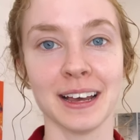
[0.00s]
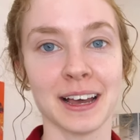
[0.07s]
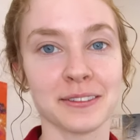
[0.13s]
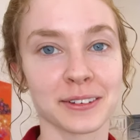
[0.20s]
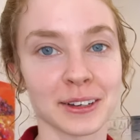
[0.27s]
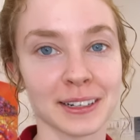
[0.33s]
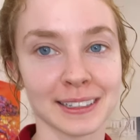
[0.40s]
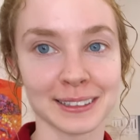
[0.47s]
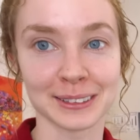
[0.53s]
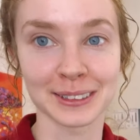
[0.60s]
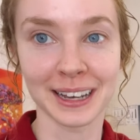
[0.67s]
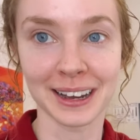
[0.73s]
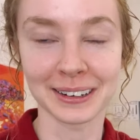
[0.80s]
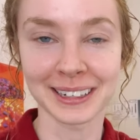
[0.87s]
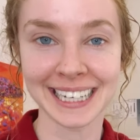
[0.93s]
I've got a little
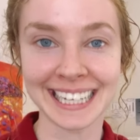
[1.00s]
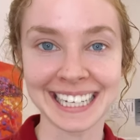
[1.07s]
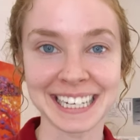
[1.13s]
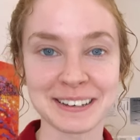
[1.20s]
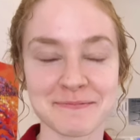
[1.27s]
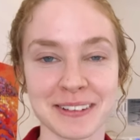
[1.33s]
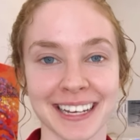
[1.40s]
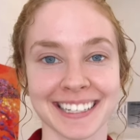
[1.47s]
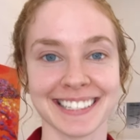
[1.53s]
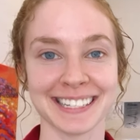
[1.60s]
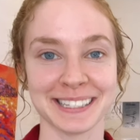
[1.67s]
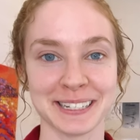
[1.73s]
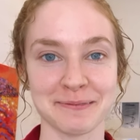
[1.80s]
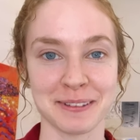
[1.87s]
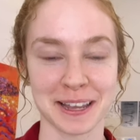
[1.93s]
curry here my
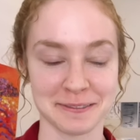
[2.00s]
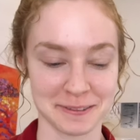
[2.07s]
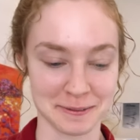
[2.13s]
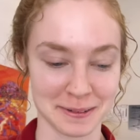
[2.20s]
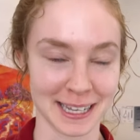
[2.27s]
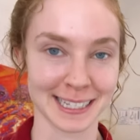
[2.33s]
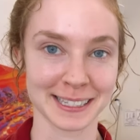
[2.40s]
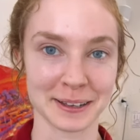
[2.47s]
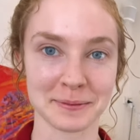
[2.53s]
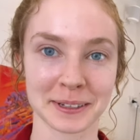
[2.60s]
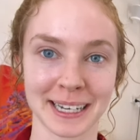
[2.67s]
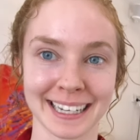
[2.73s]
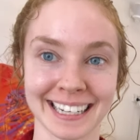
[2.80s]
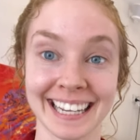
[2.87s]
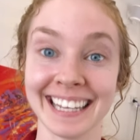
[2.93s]
sister made for me, so I'm
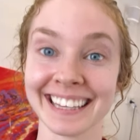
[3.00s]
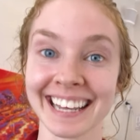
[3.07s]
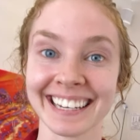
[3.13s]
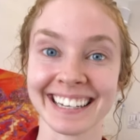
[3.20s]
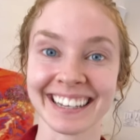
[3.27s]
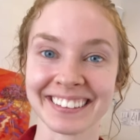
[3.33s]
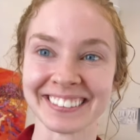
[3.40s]
gonna eat that now.